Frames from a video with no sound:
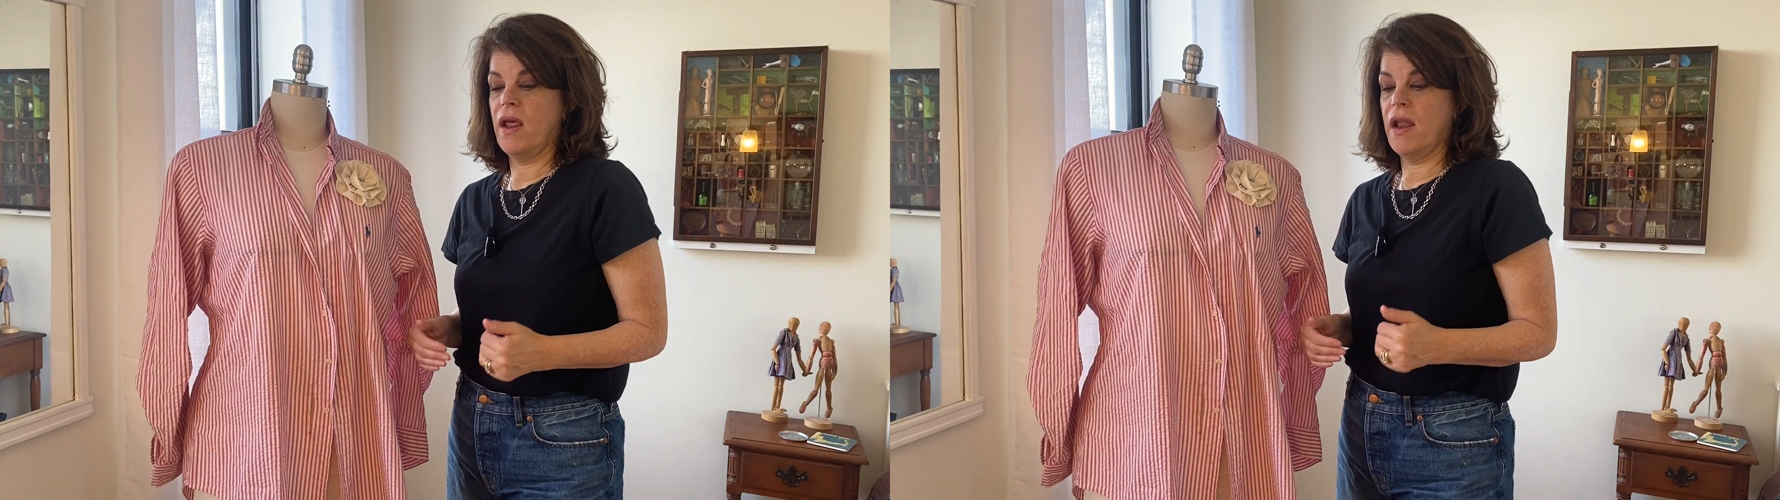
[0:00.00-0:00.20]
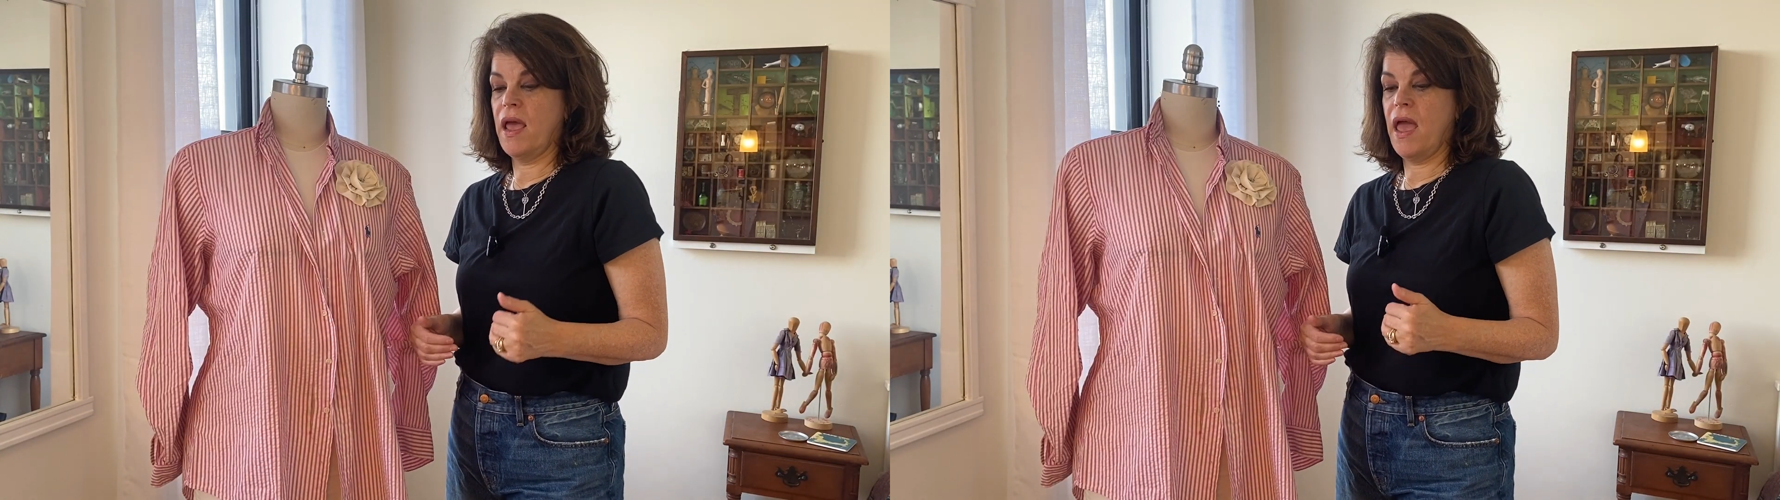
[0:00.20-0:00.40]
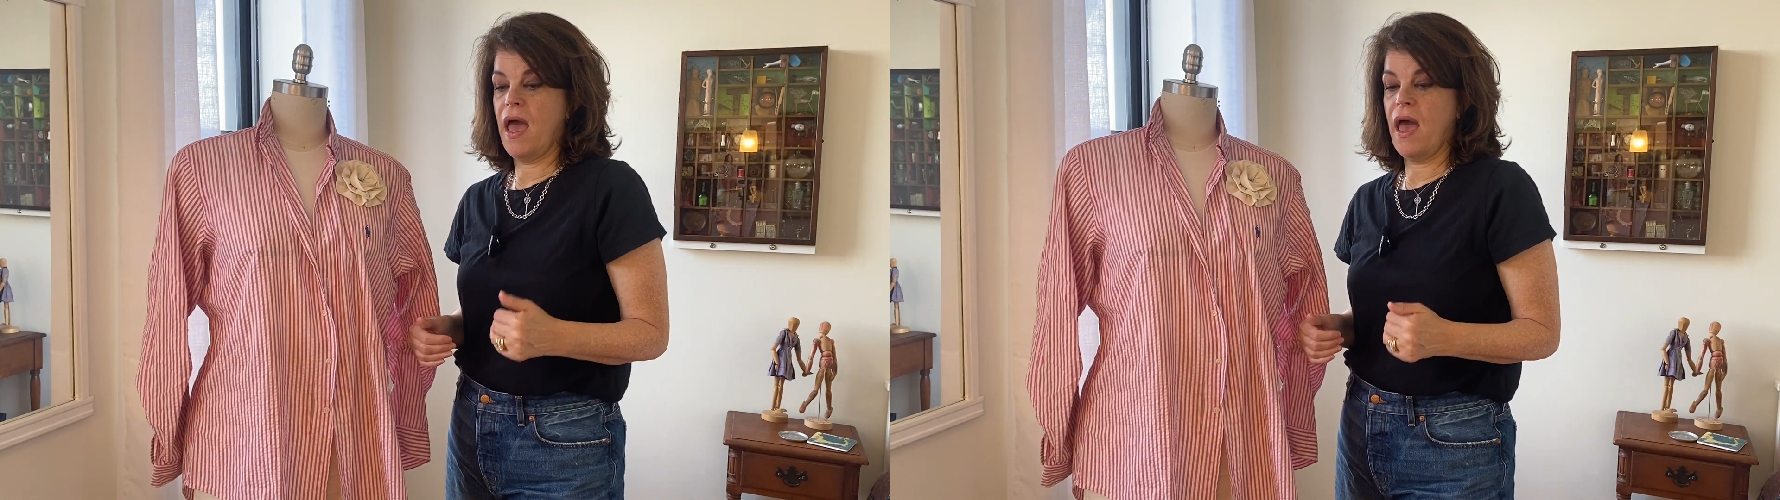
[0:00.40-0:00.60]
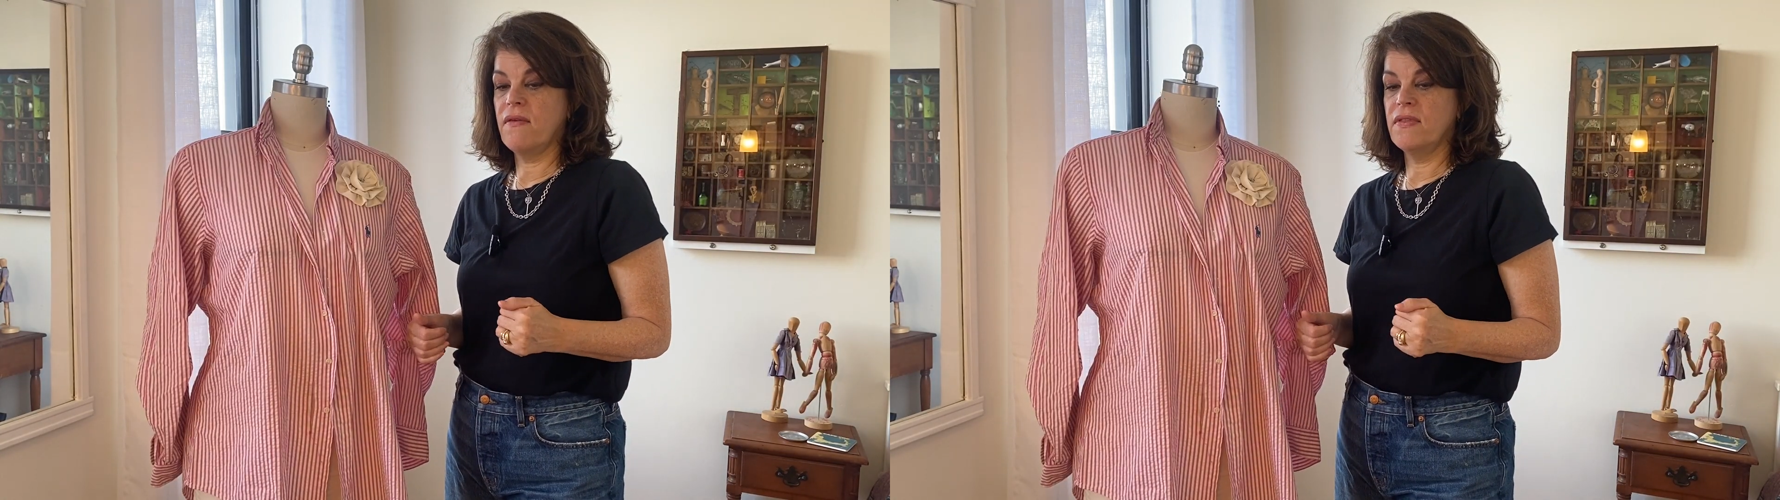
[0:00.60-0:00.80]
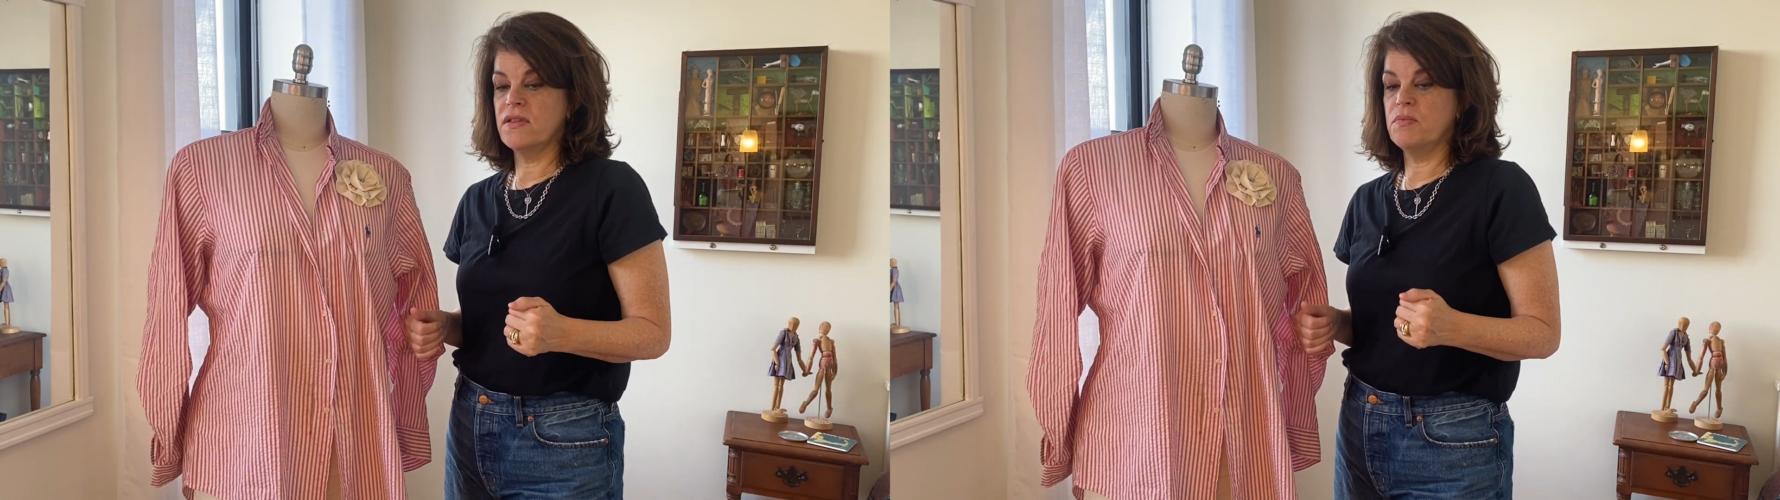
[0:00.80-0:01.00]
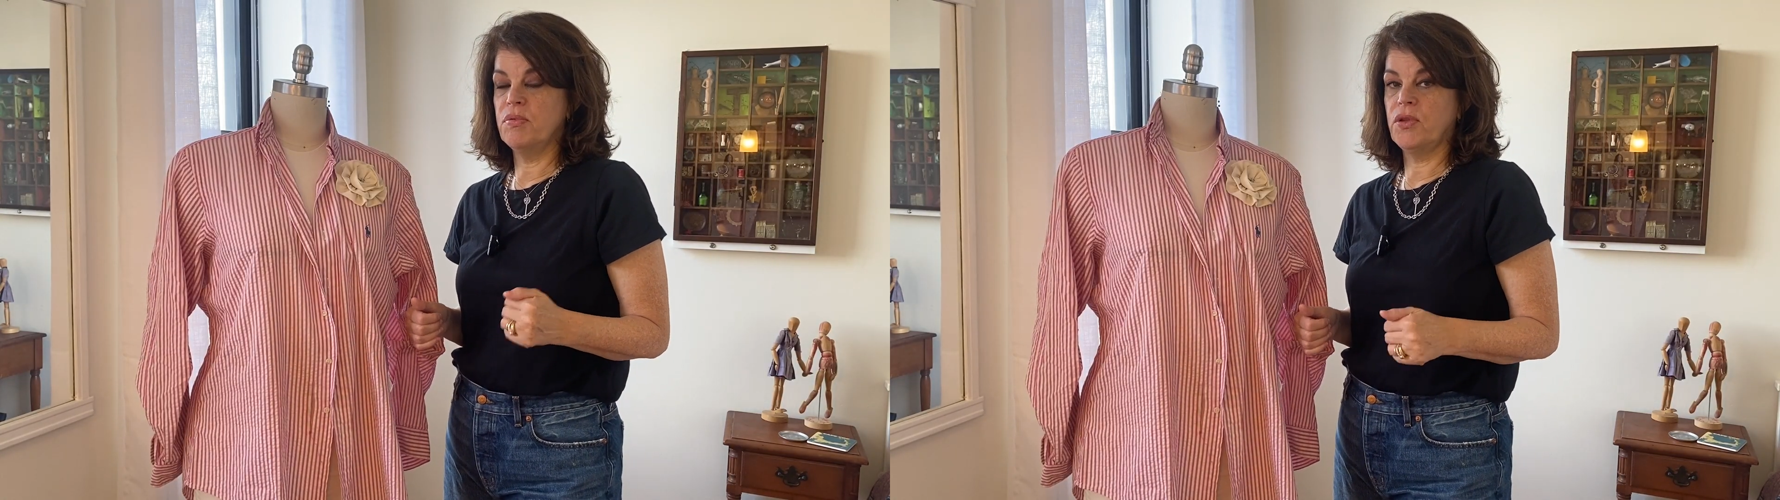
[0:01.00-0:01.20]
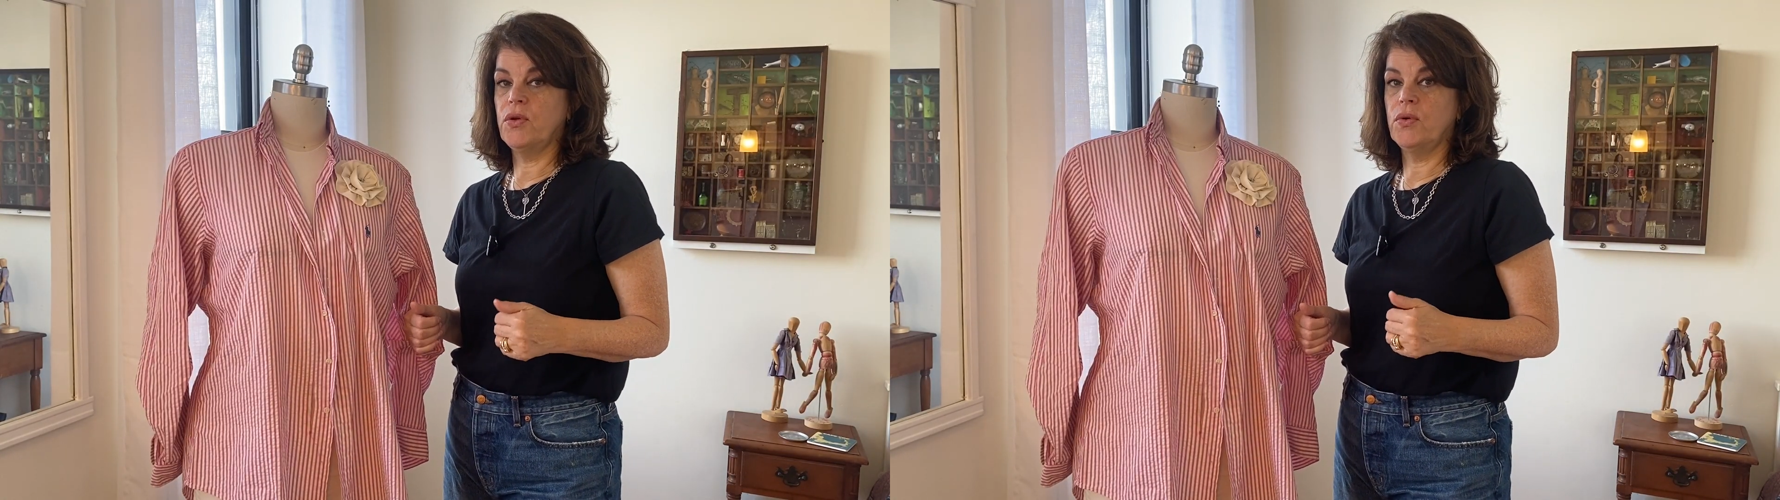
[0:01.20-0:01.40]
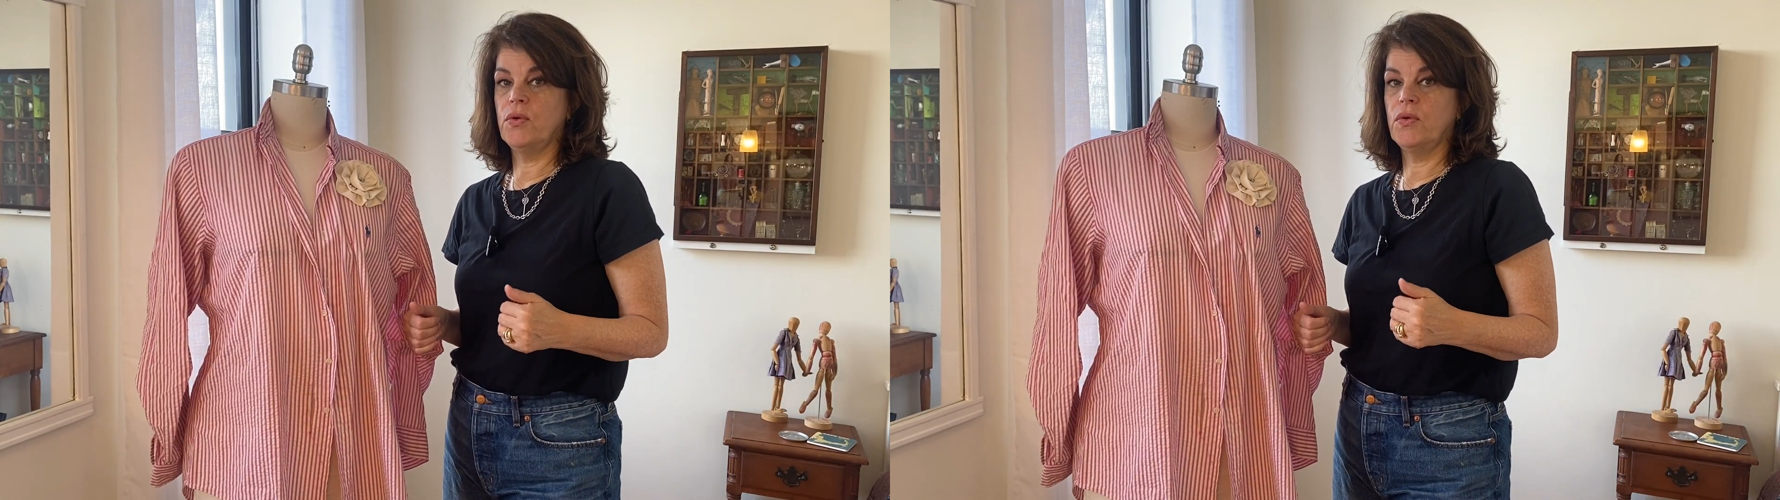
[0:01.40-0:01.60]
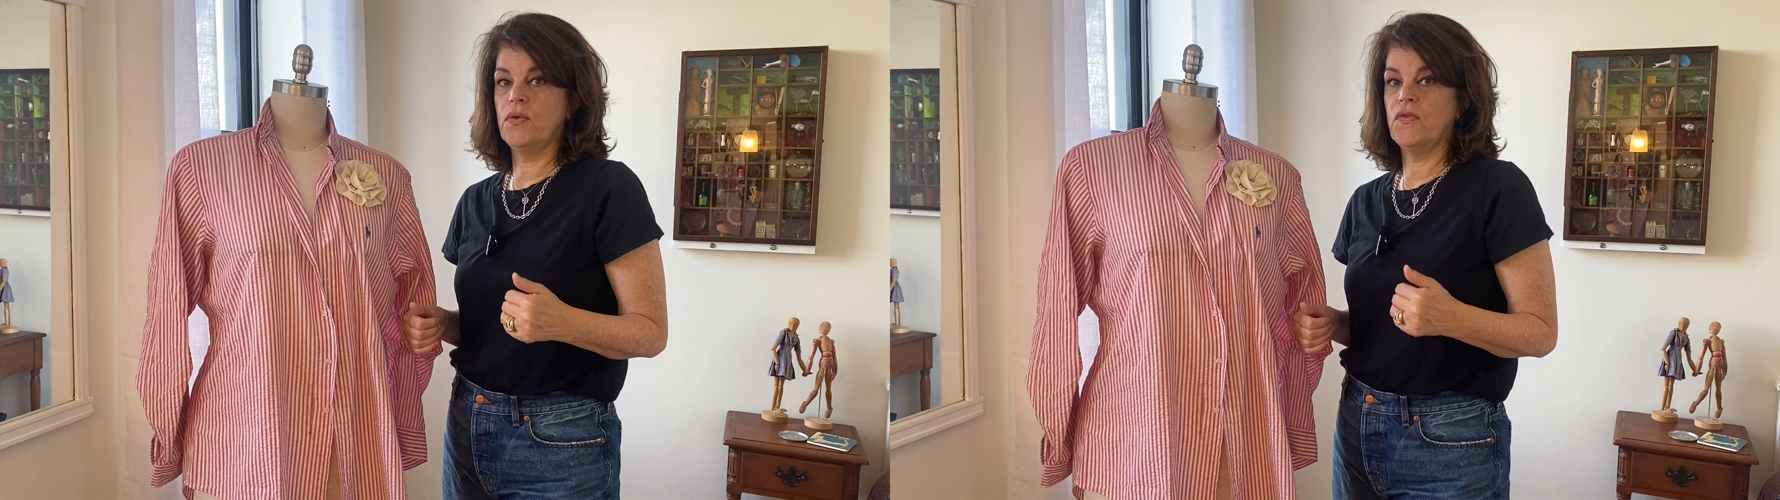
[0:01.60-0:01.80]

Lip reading: And I have this blue